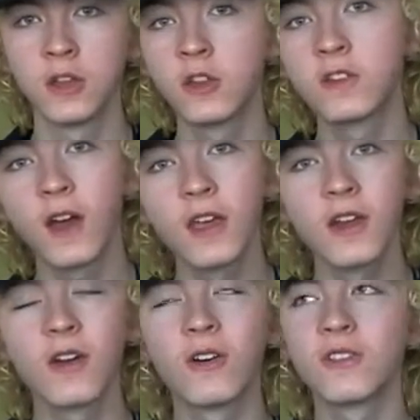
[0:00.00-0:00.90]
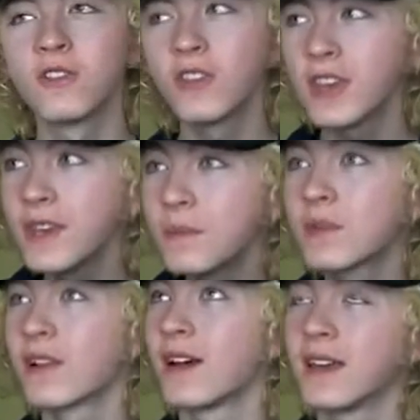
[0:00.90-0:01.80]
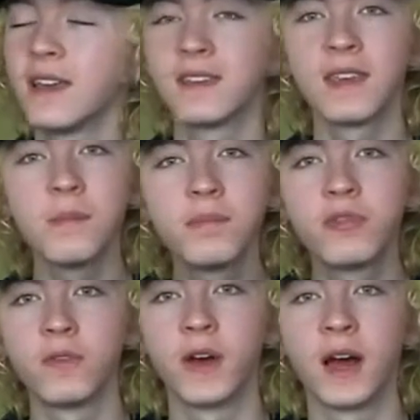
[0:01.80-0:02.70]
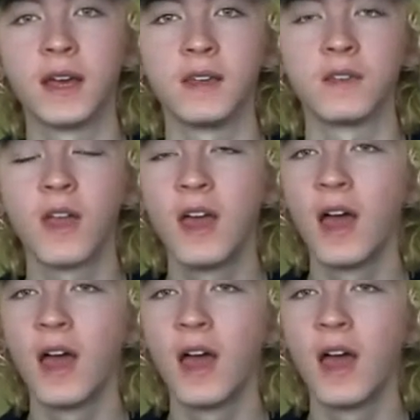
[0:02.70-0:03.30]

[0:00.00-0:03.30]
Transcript: The dialogue seems like it's improvised,